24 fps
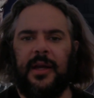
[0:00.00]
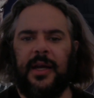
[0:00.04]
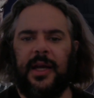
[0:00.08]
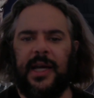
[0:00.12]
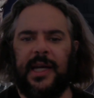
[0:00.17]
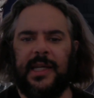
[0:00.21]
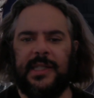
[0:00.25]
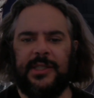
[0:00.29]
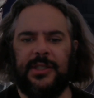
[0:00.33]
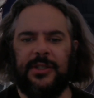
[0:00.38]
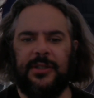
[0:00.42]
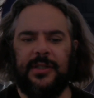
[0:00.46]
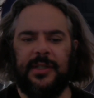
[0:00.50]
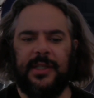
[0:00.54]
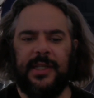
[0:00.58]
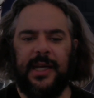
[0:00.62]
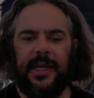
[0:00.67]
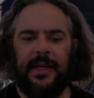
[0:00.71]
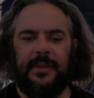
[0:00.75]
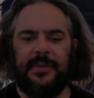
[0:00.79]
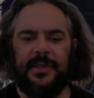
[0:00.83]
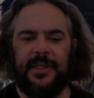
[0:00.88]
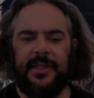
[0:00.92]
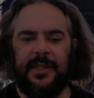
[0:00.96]
at certain
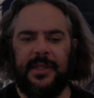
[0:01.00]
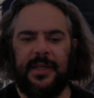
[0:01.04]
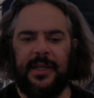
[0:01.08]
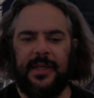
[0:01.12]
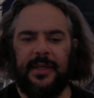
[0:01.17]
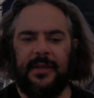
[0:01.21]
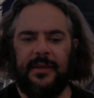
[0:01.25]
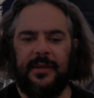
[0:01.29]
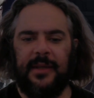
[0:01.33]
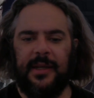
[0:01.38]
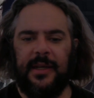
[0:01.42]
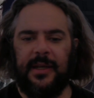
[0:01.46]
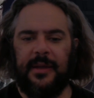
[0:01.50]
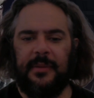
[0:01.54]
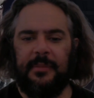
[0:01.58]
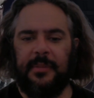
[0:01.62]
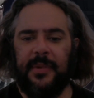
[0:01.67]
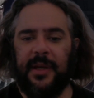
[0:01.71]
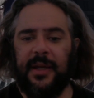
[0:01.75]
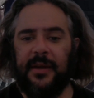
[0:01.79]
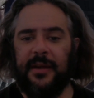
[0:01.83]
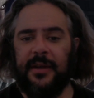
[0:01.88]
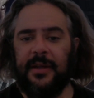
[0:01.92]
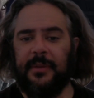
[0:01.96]
times and
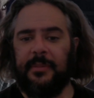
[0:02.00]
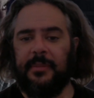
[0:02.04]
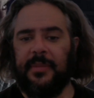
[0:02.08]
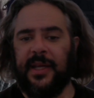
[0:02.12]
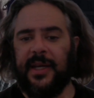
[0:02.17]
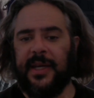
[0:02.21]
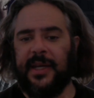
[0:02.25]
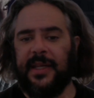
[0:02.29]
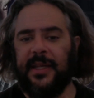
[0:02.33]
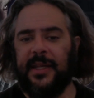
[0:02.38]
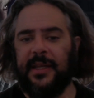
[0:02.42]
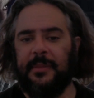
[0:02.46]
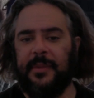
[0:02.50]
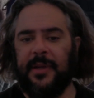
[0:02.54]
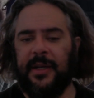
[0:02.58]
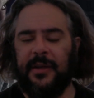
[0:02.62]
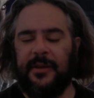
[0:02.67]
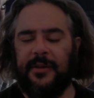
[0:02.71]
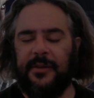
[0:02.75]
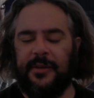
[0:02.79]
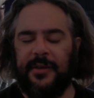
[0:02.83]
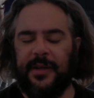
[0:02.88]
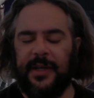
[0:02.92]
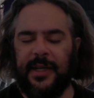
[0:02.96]
end up liking them at
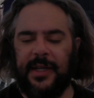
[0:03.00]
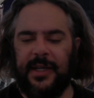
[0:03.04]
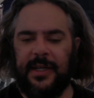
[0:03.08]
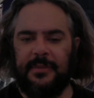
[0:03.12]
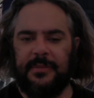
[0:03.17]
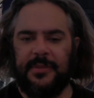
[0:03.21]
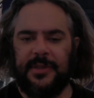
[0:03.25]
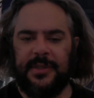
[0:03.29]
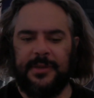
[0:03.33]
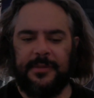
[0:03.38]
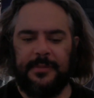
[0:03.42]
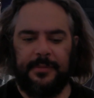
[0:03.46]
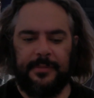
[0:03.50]
other times.